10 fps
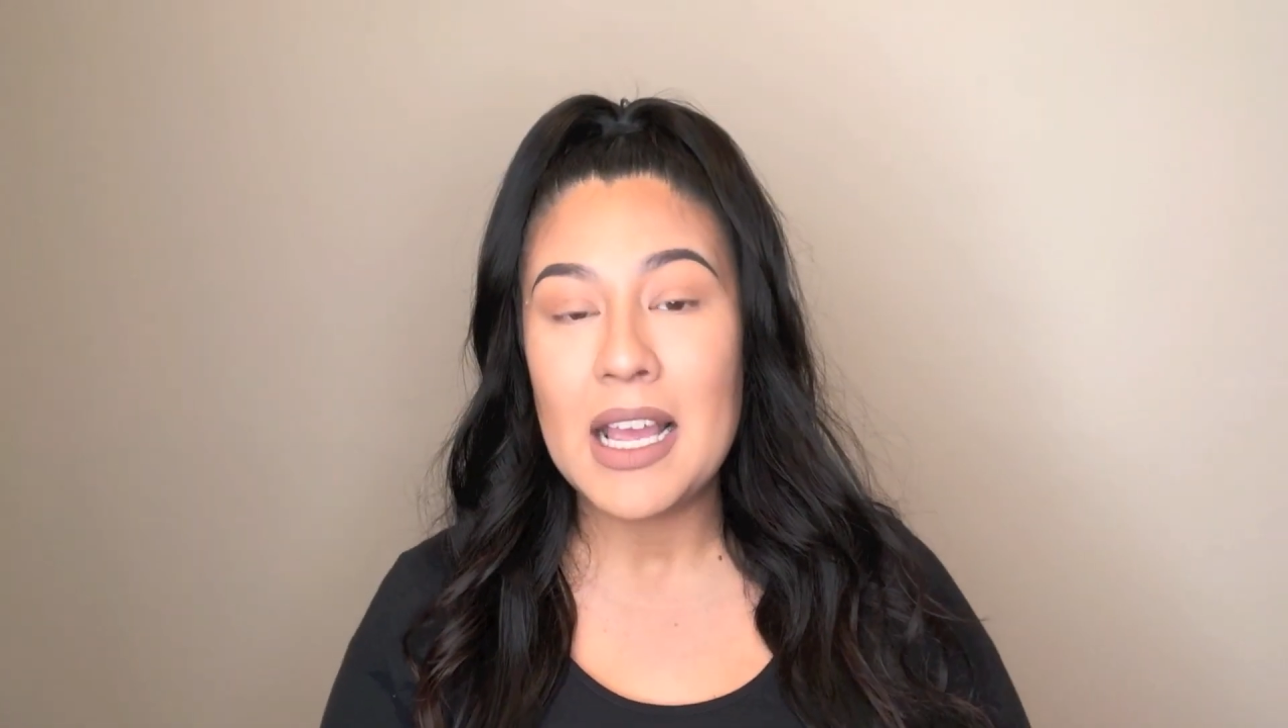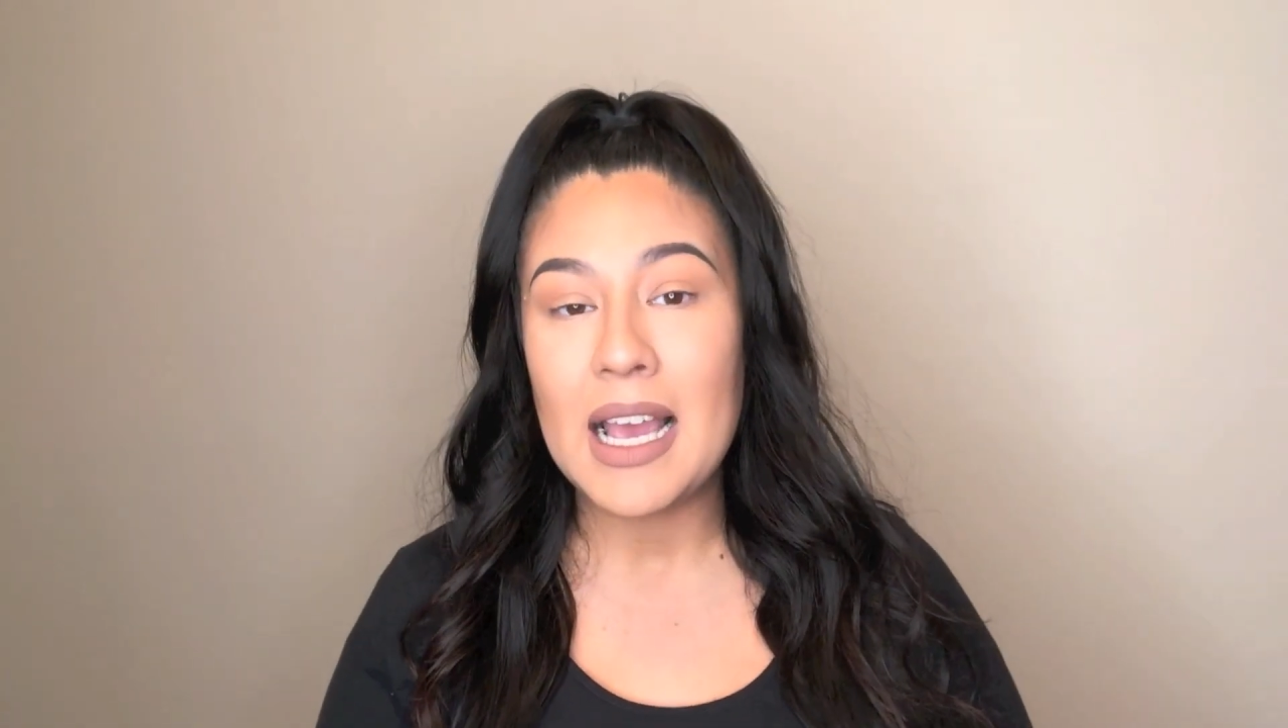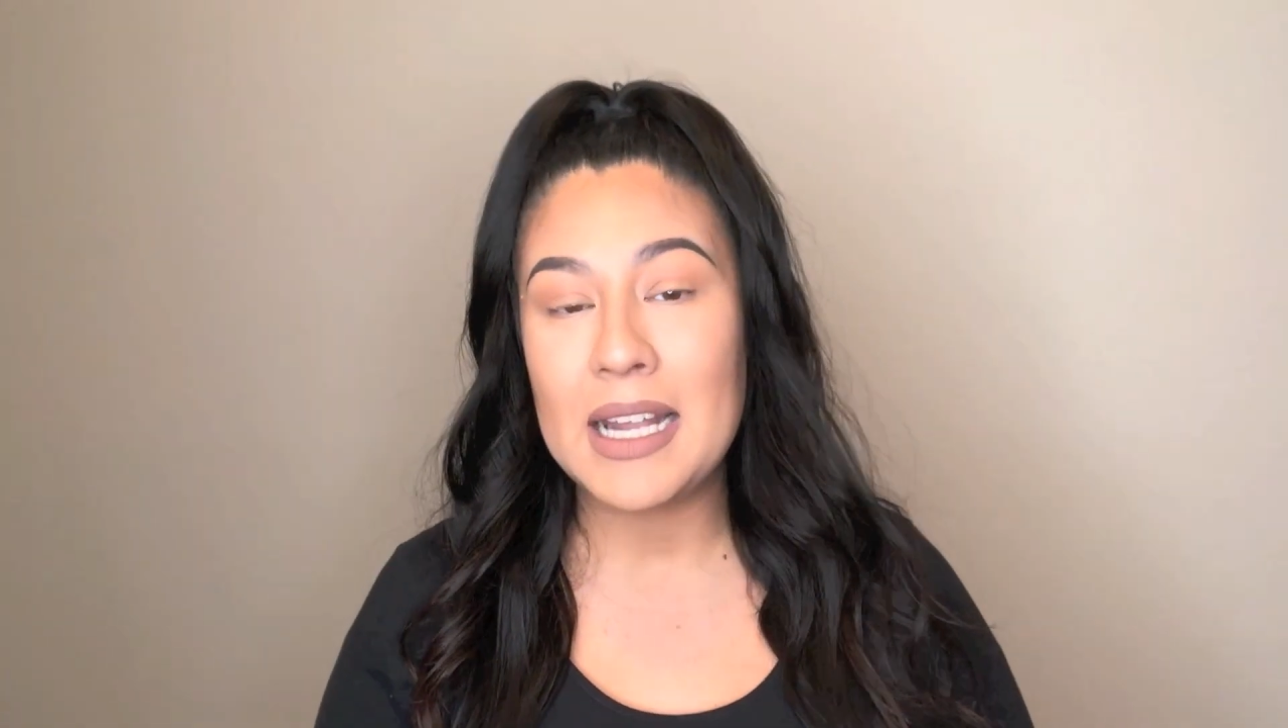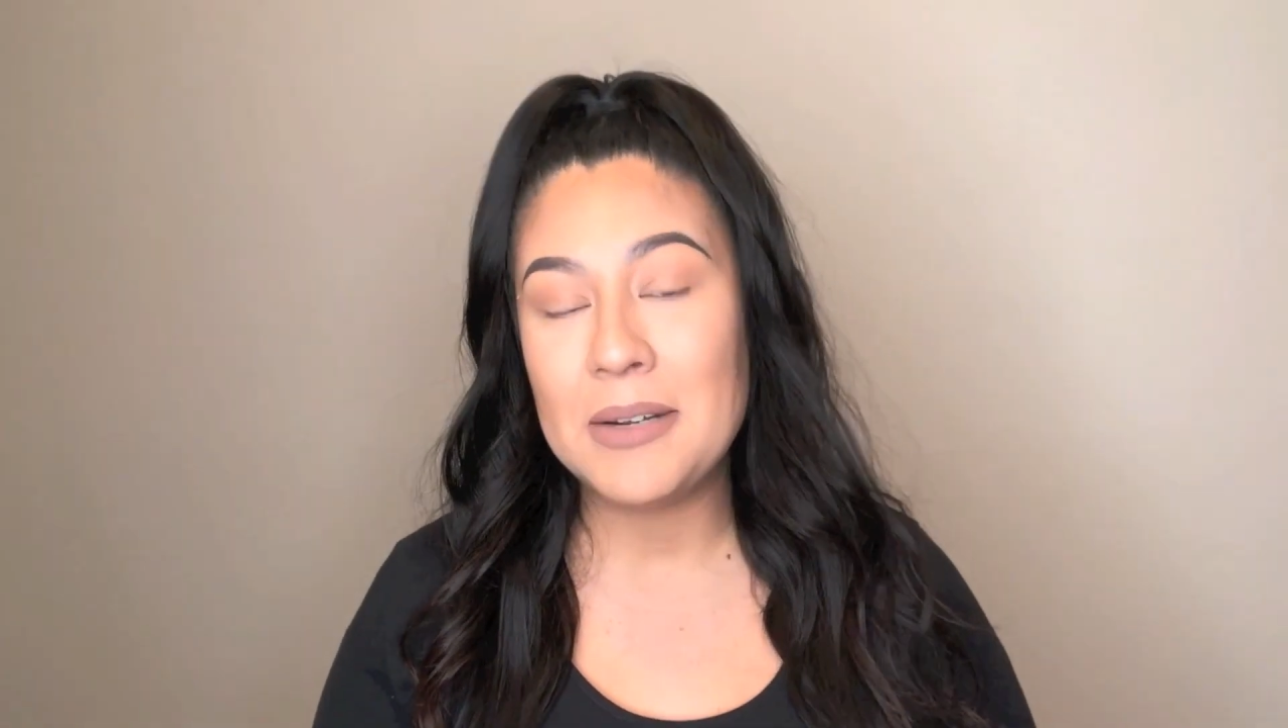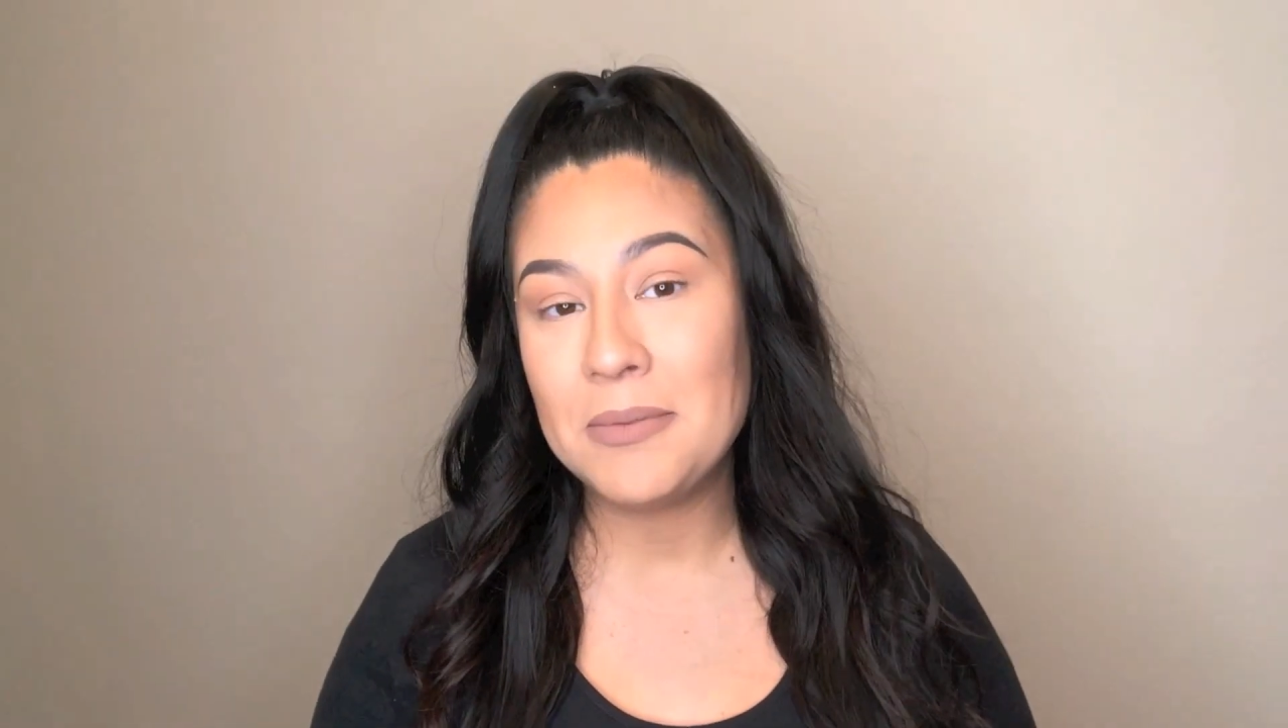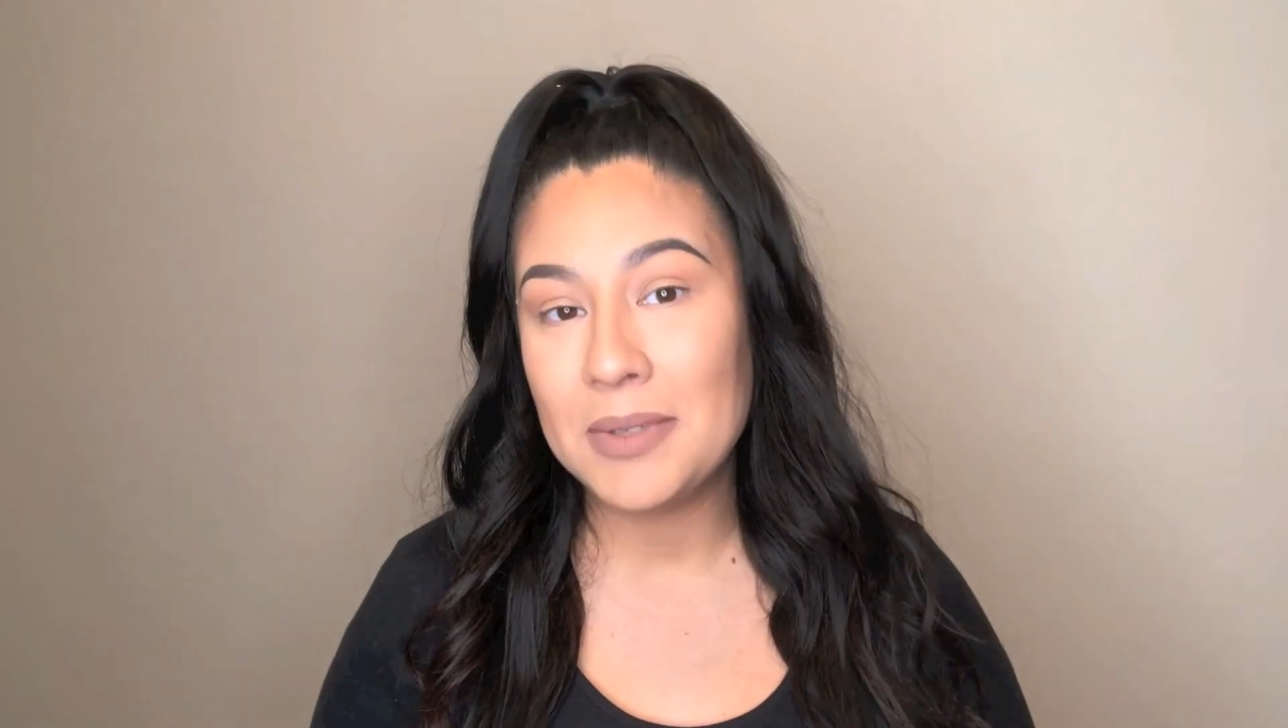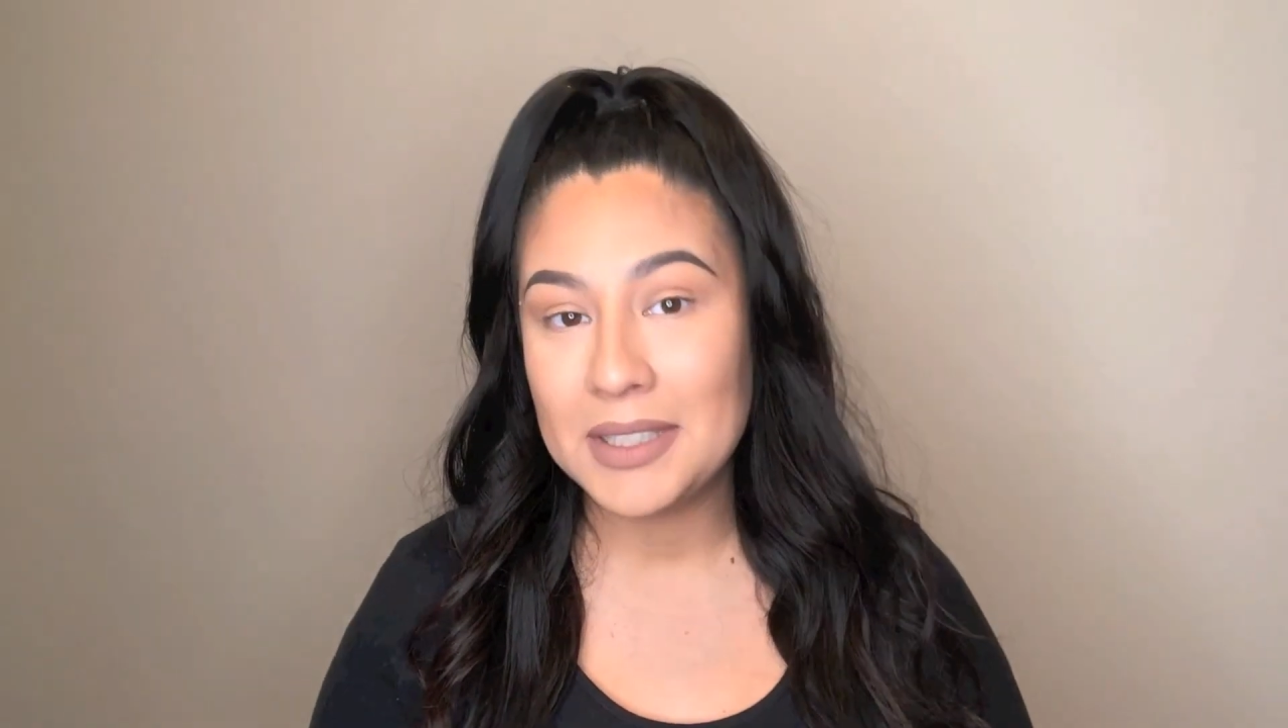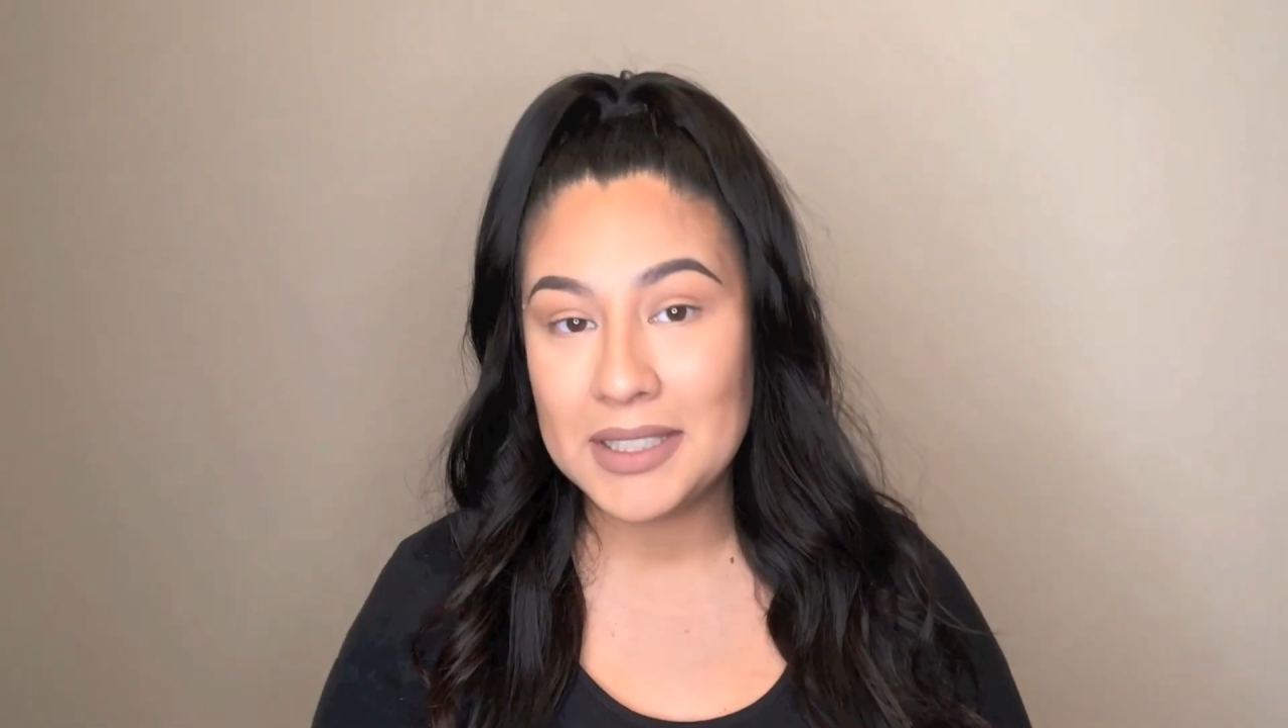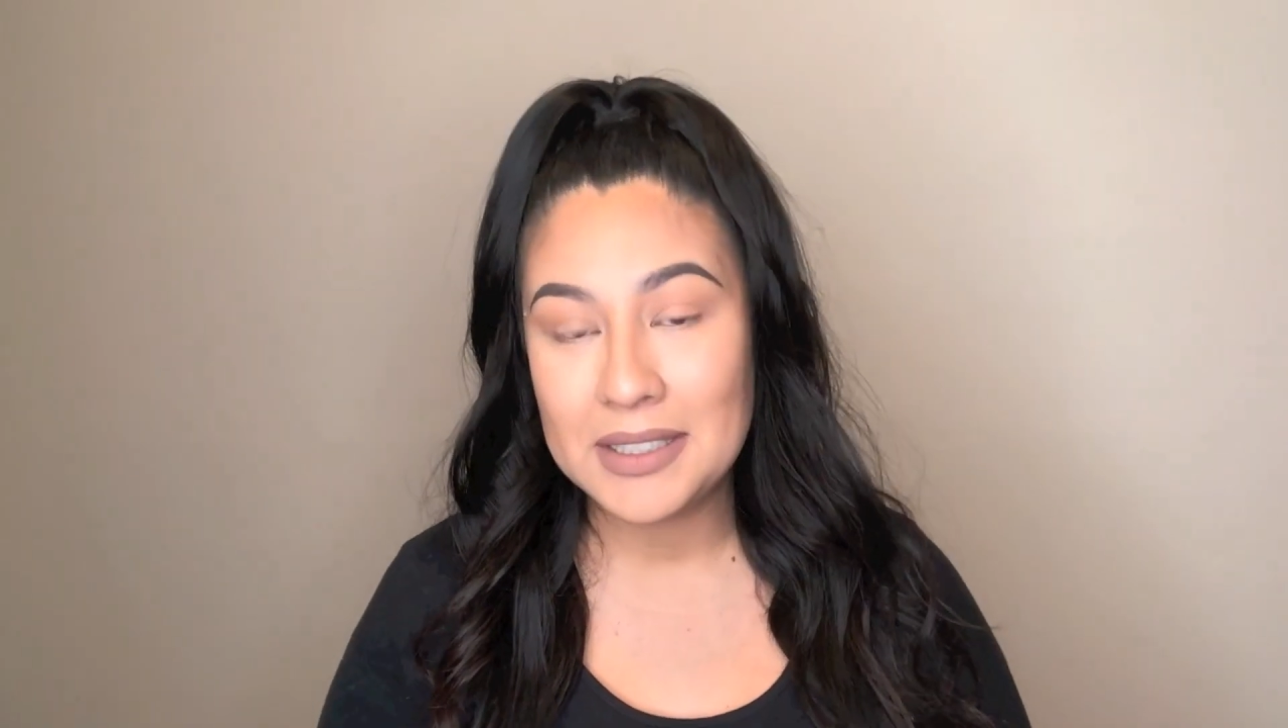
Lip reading: I didn't really